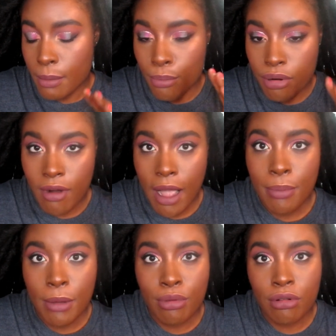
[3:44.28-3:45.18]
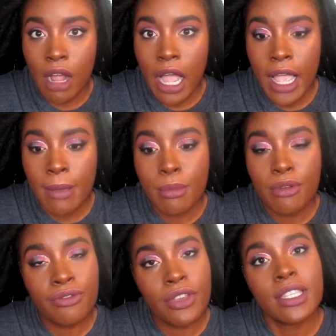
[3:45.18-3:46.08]
Prep and Prime
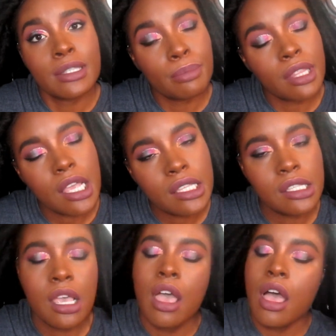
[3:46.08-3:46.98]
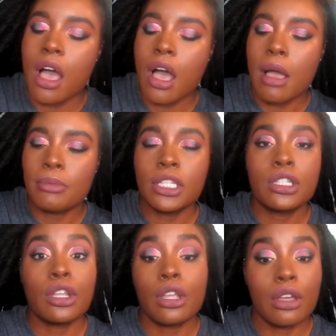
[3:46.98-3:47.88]
Fix Plus, just
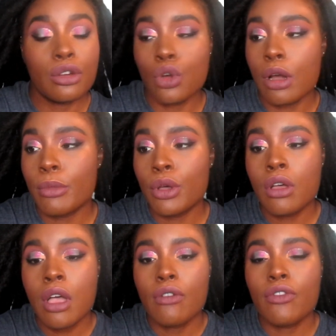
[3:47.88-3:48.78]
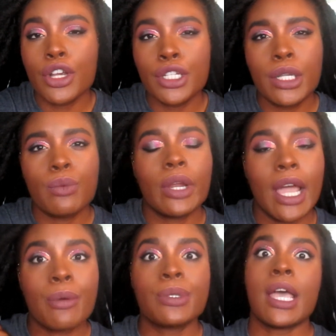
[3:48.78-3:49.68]
the normal version, when
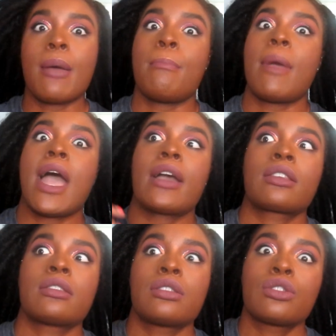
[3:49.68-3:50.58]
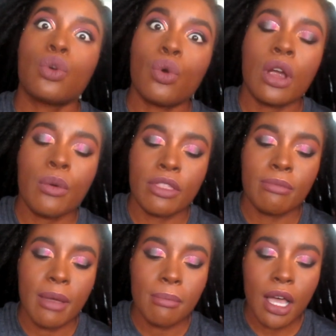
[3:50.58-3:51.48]
I was at MAC's store with
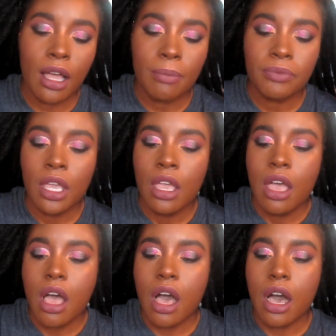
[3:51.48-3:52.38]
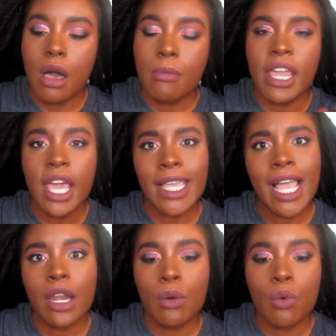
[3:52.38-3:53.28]
my mom. And I
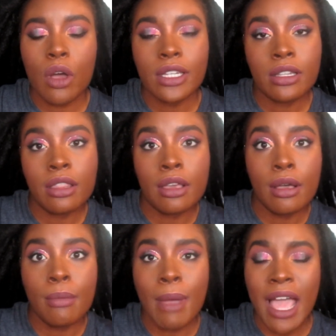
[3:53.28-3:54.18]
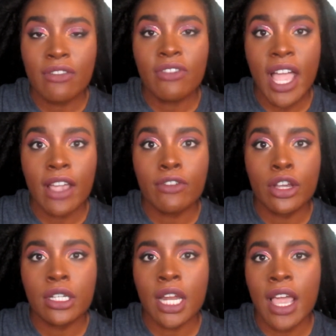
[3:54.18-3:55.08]
kind of want the mattifying
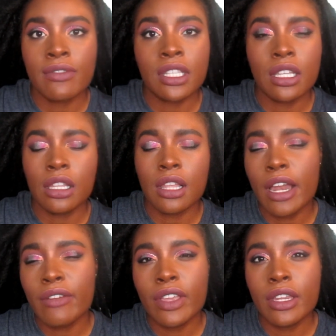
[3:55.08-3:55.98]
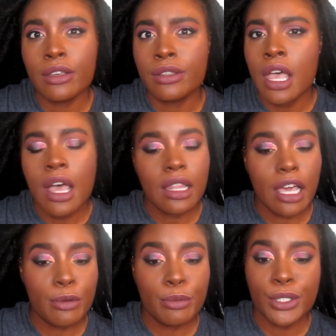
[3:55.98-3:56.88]
version. I've seen a lot of videos, a lot
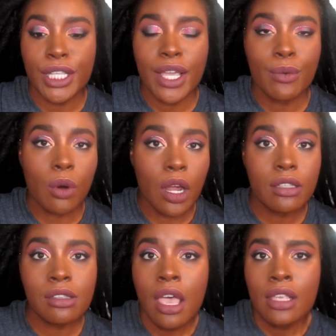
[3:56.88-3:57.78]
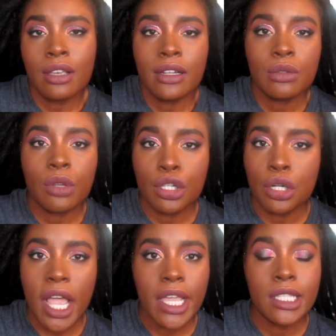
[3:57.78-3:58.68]
of people say it works, so I just want to
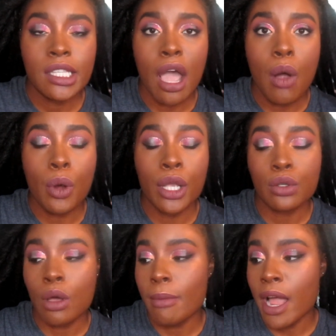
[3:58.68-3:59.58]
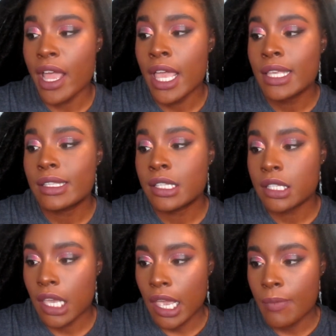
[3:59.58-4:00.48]
try it and see how it works on my
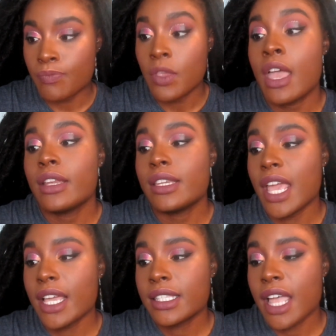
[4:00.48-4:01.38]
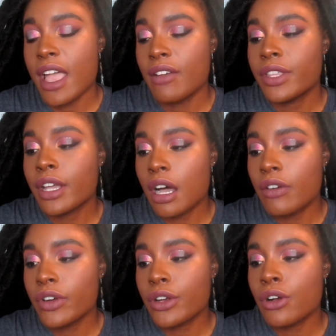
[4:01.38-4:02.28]
skin. Next, I have the
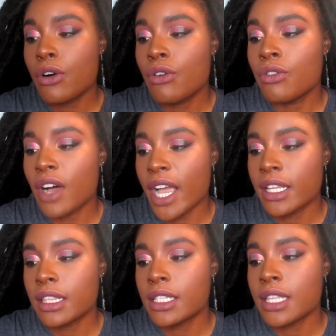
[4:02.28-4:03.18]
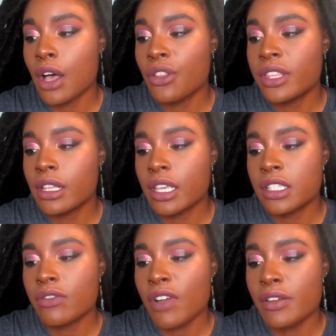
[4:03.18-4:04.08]
CoverGirl Vitalist Healthy
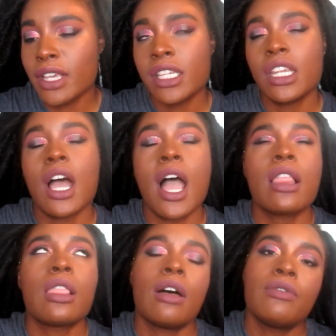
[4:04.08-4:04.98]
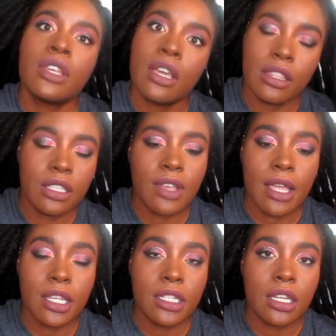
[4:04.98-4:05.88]
Elixir Foundation. I loved this
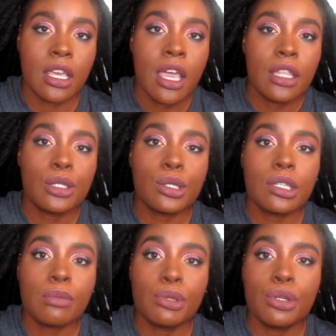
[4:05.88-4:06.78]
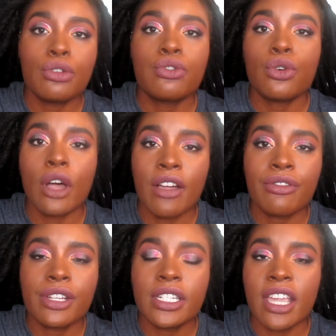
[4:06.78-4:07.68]
foundation. This was a beautiful
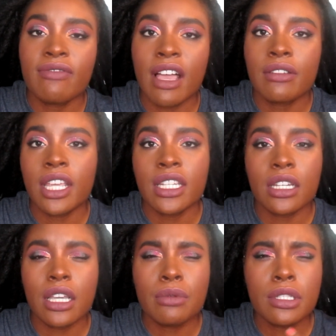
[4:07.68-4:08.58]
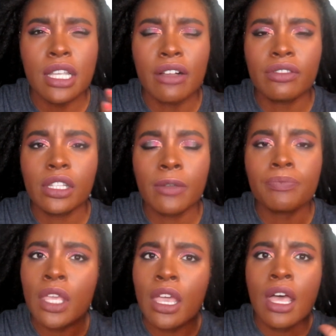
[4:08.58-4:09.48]
everyday foundation. It was definitely
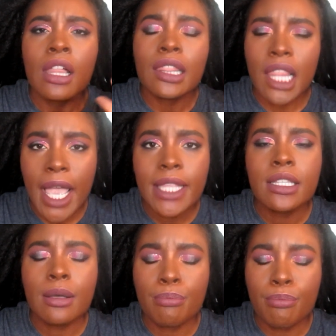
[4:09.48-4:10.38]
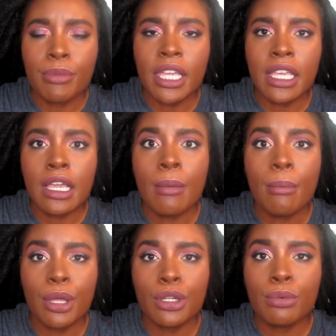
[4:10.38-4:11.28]
light to medium
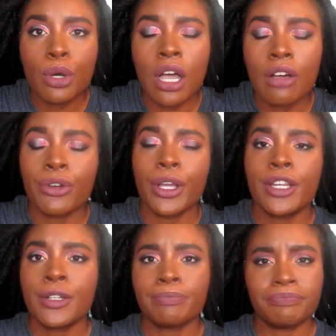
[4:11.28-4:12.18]
buildable coverage.